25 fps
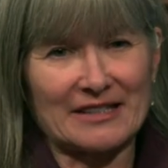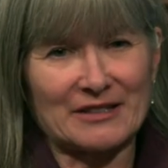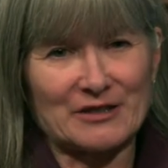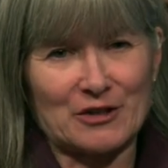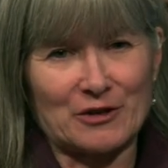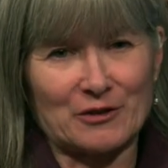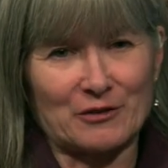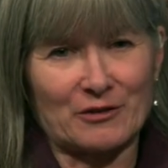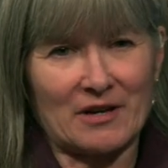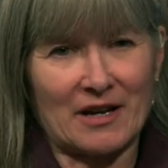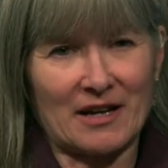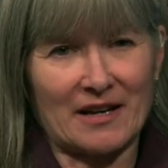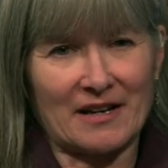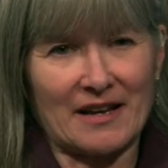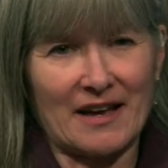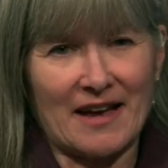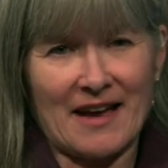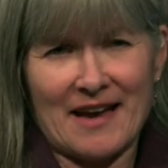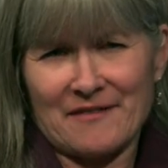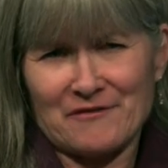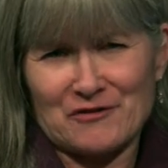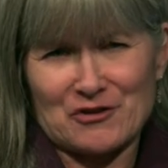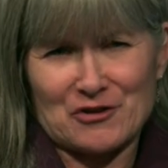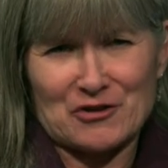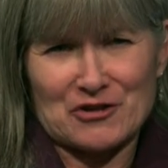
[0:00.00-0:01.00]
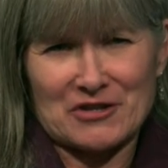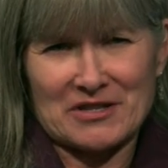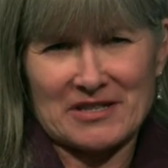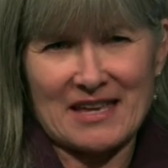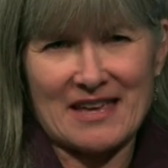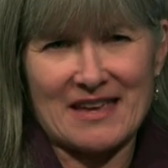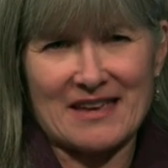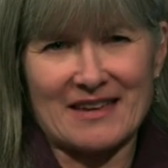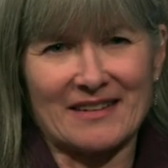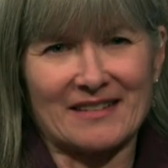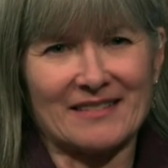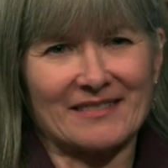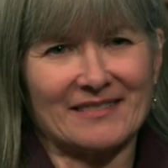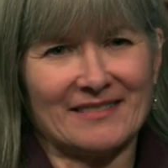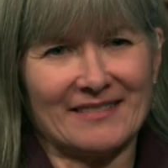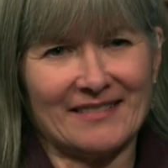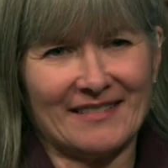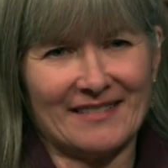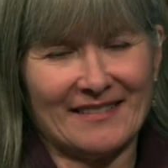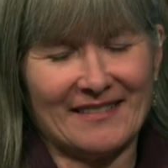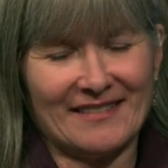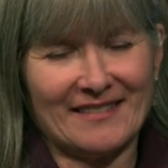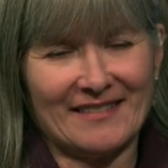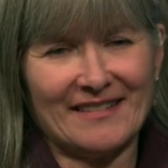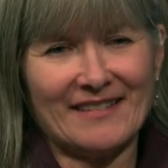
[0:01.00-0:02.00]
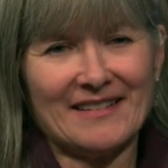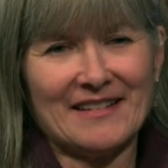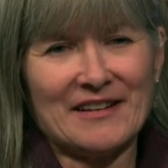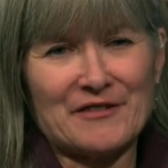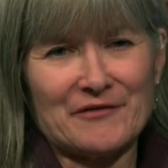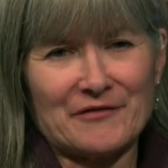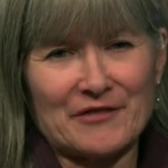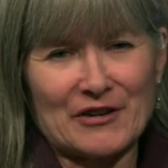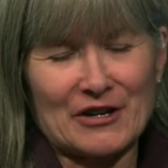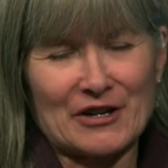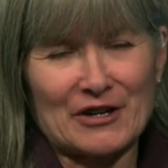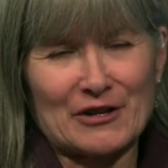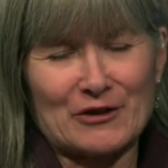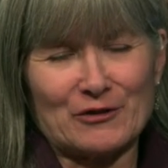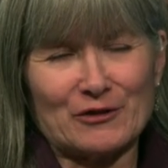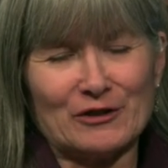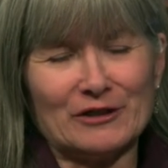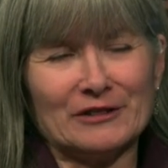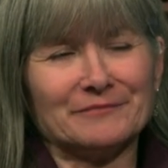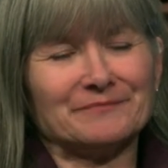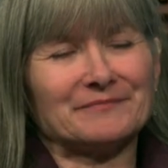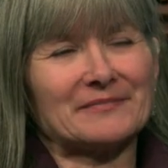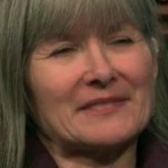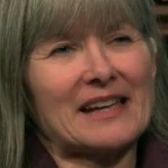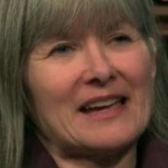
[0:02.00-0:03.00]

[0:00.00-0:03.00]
to kind of have their say. Thank Very you. Cool.